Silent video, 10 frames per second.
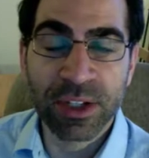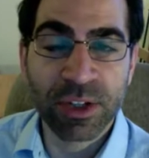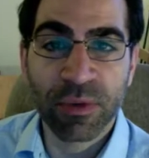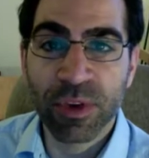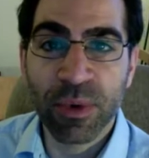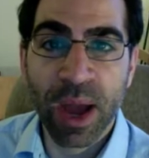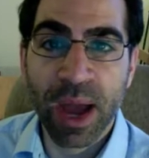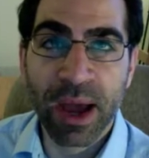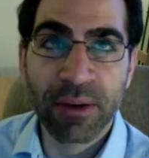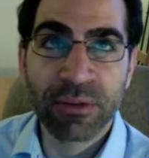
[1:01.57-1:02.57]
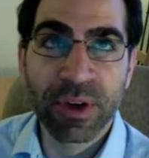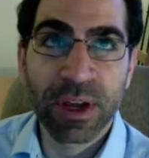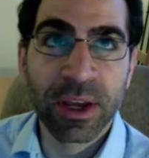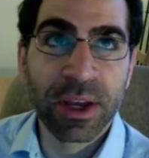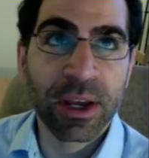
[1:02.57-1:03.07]
So if you have,
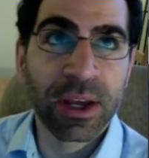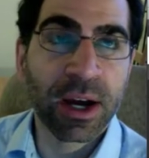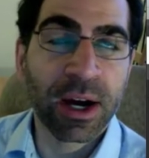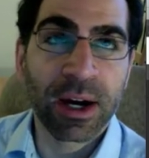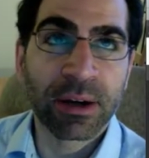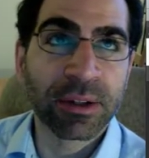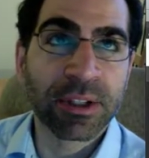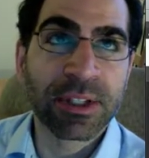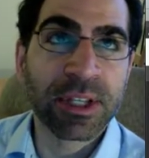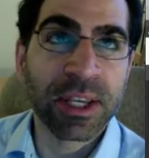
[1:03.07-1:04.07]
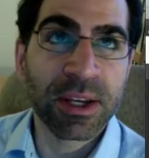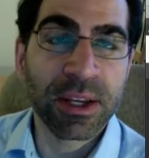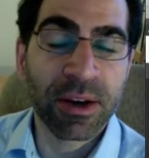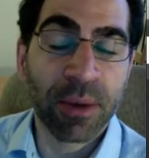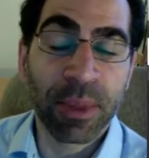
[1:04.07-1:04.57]
let's see,
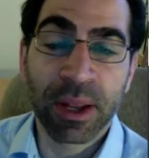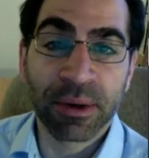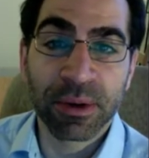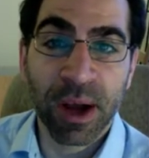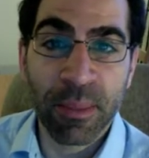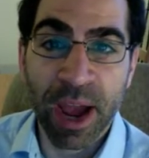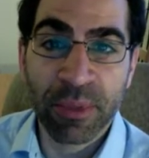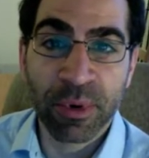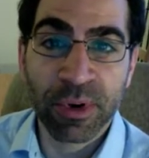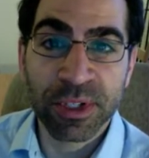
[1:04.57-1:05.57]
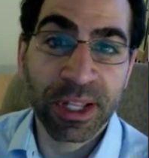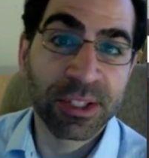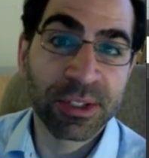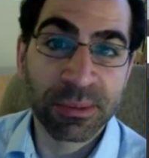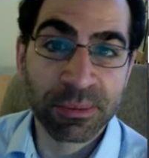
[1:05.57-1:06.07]
I'm not a math person,
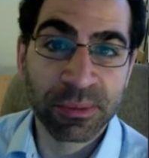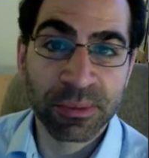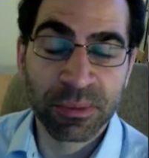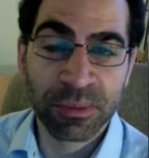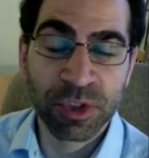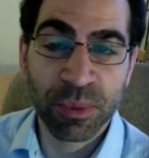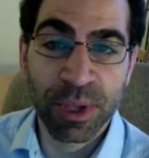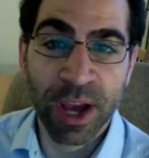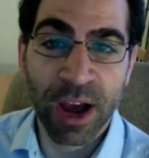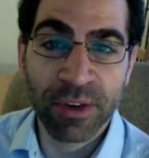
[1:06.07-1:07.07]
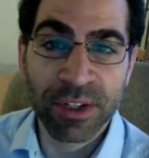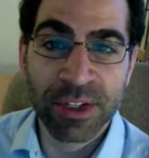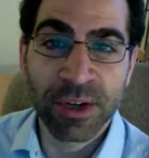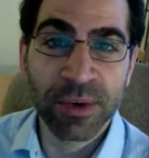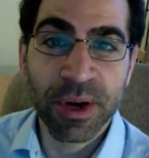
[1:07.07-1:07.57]
that's should be obvious to
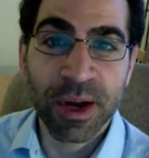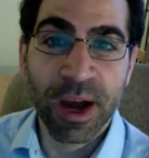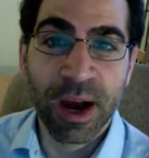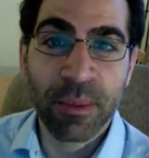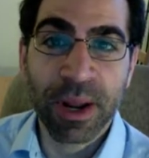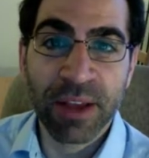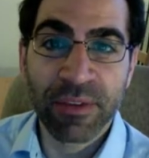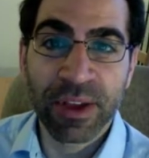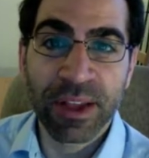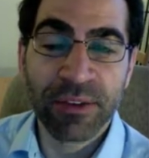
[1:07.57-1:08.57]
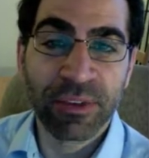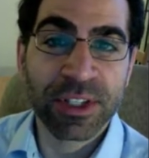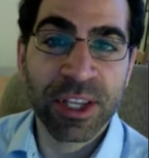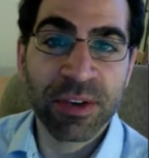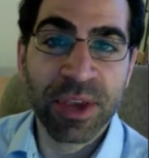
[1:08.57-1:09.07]
you. But if let's
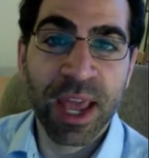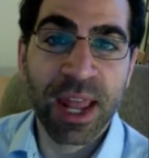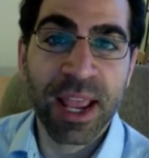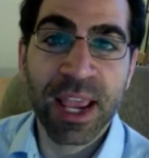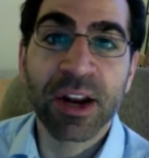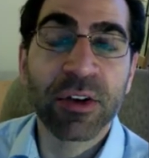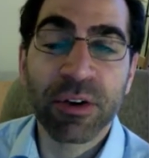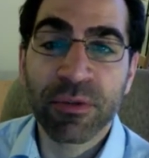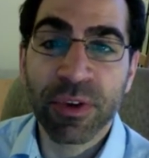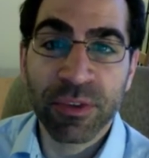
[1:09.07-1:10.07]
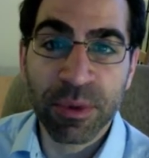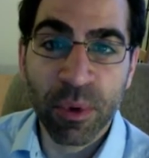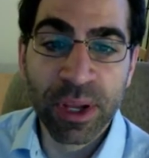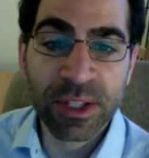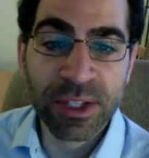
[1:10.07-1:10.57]
say you get 850
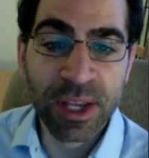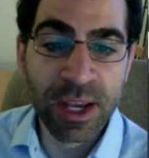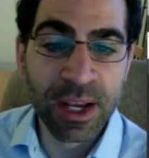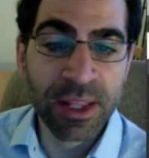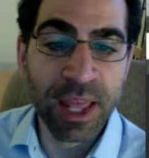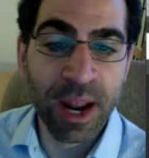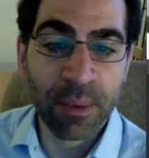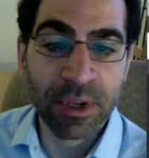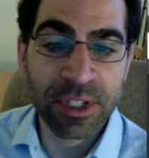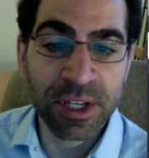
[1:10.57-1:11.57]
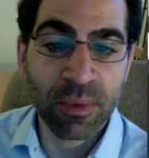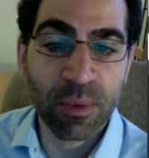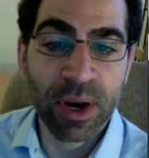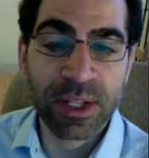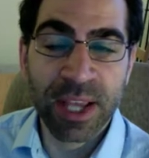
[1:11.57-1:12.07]
points, then I'm going to see
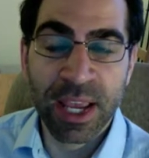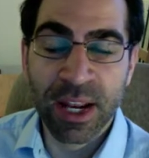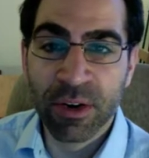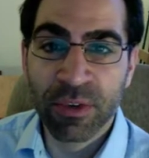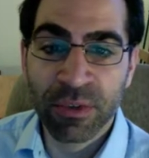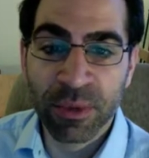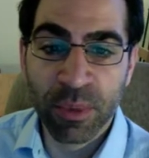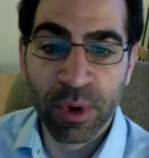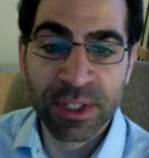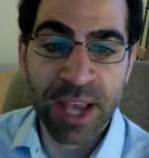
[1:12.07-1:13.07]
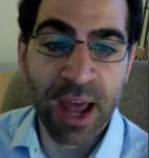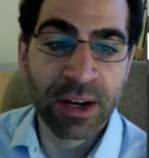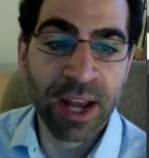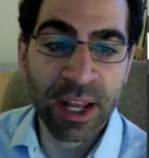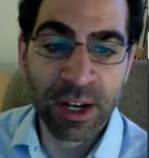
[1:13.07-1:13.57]
what is 850 points out of
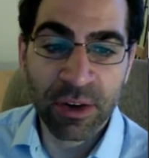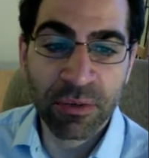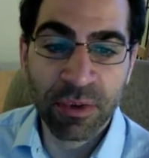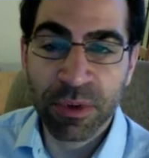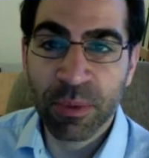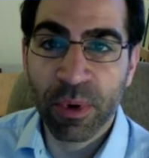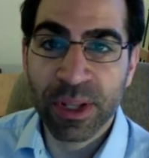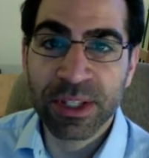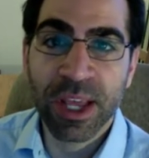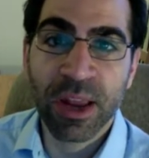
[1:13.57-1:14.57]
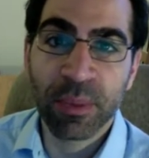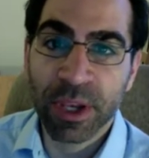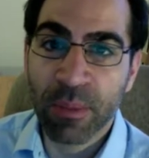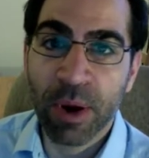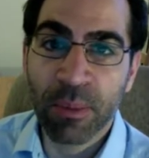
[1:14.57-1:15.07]
950 points, and we
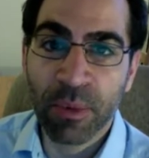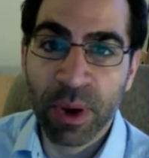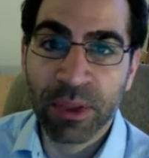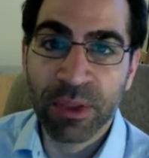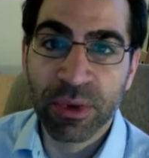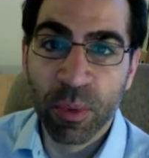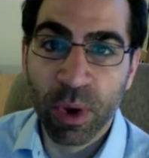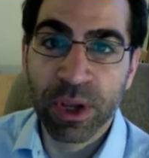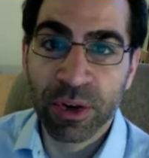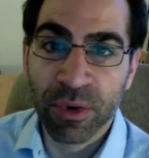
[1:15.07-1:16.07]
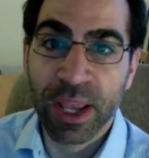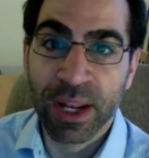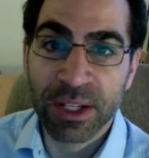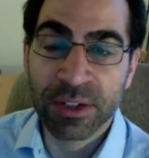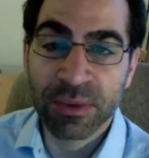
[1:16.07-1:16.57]
come up with what your grade
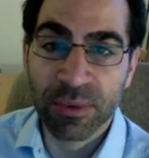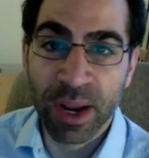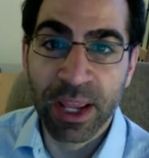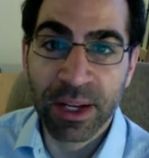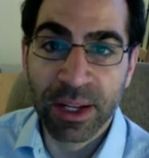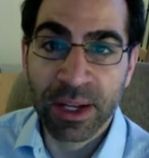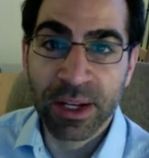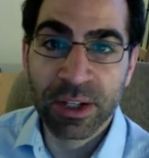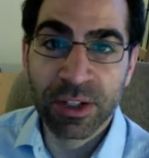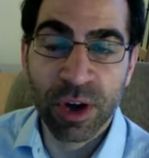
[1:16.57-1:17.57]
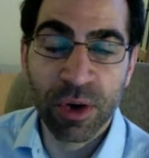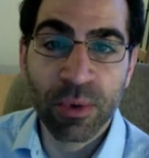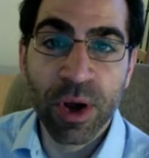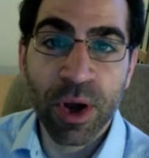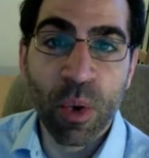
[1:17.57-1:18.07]
is, right?
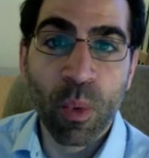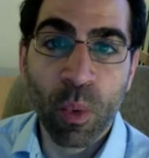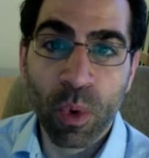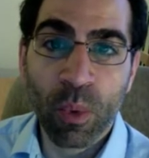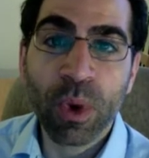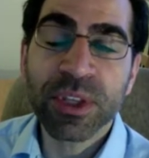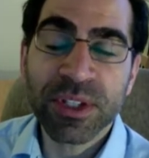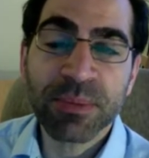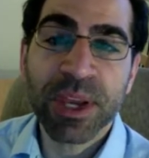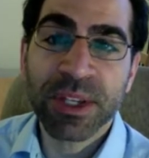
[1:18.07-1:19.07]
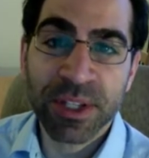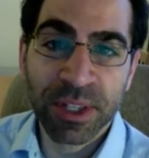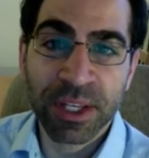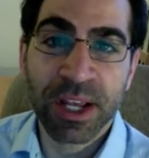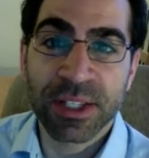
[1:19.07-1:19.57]
So what this
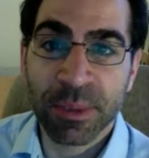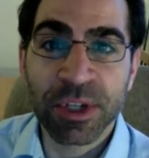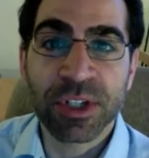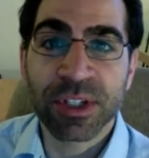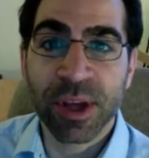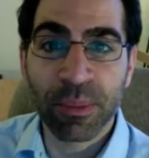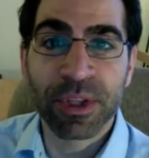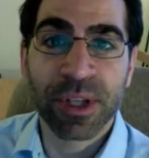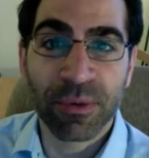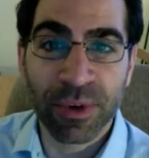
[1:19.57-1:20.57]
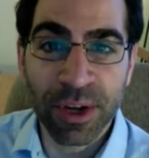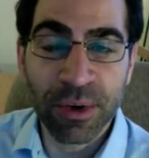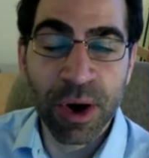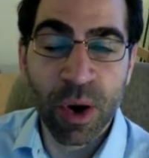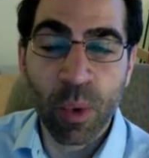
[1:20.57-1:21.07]
basically does, let me just sum this up for you.